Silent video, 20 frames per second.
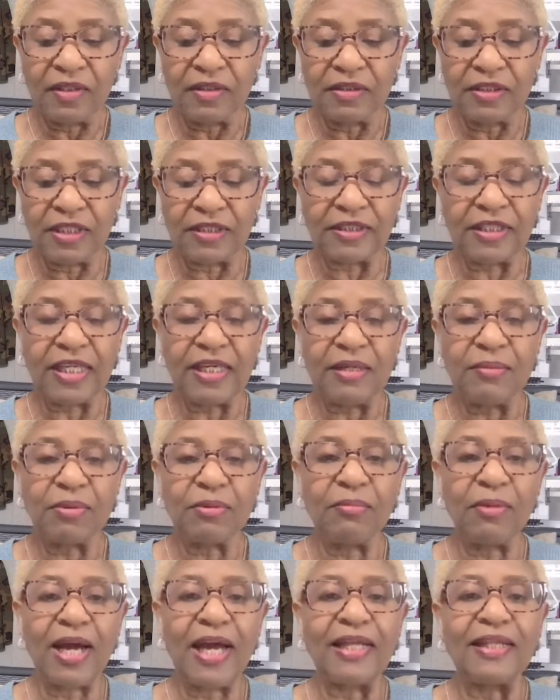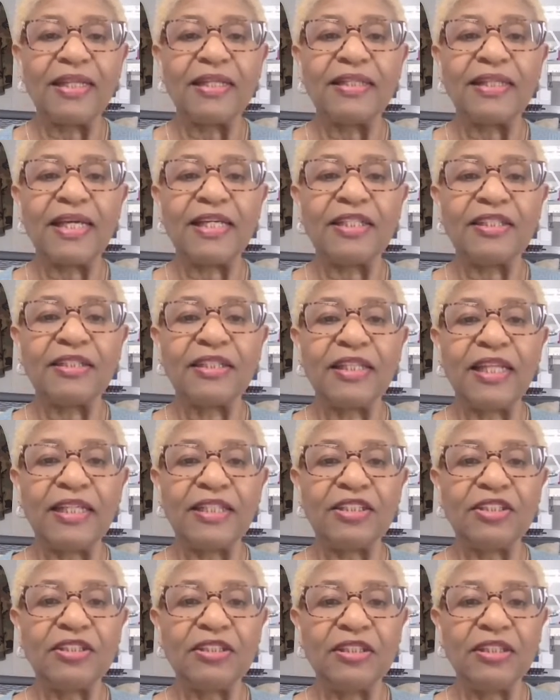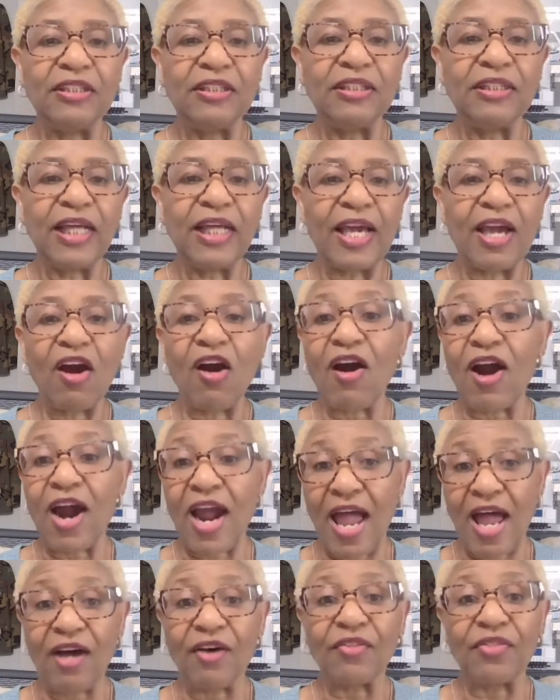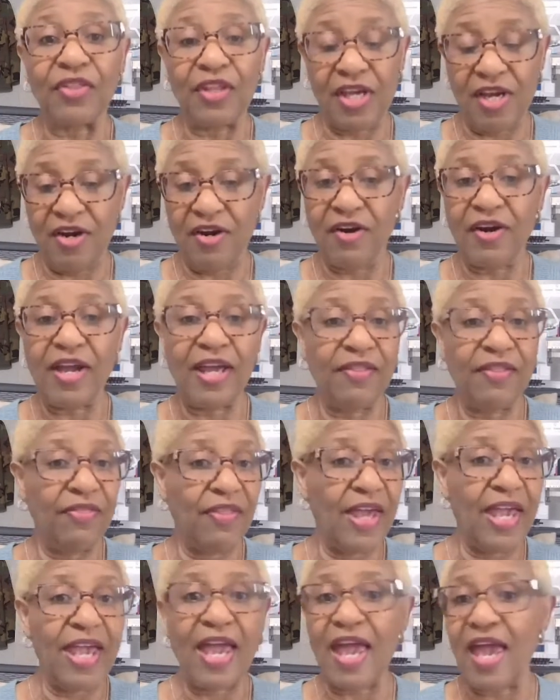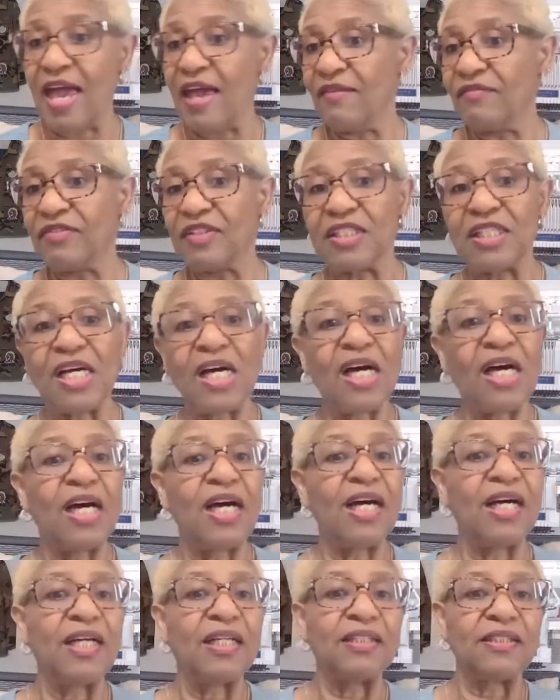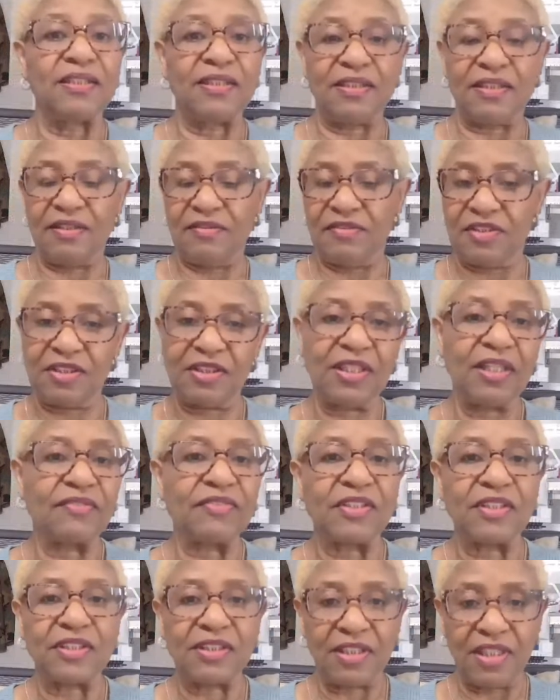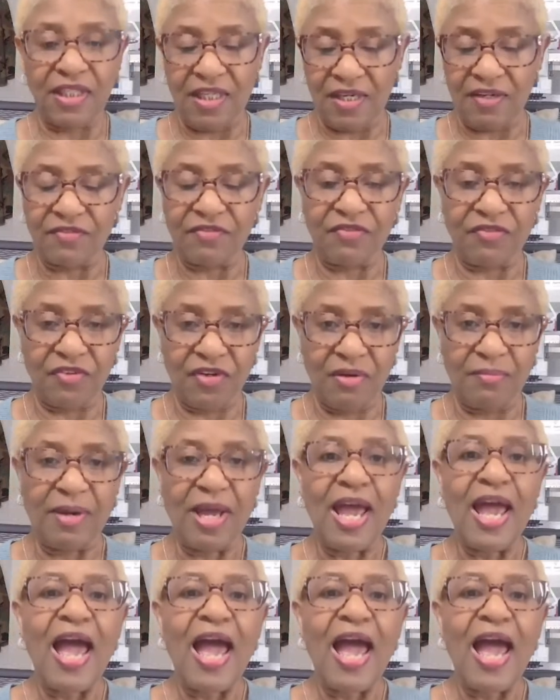just keep in mind that they are out there and they have tons of stuff to select from.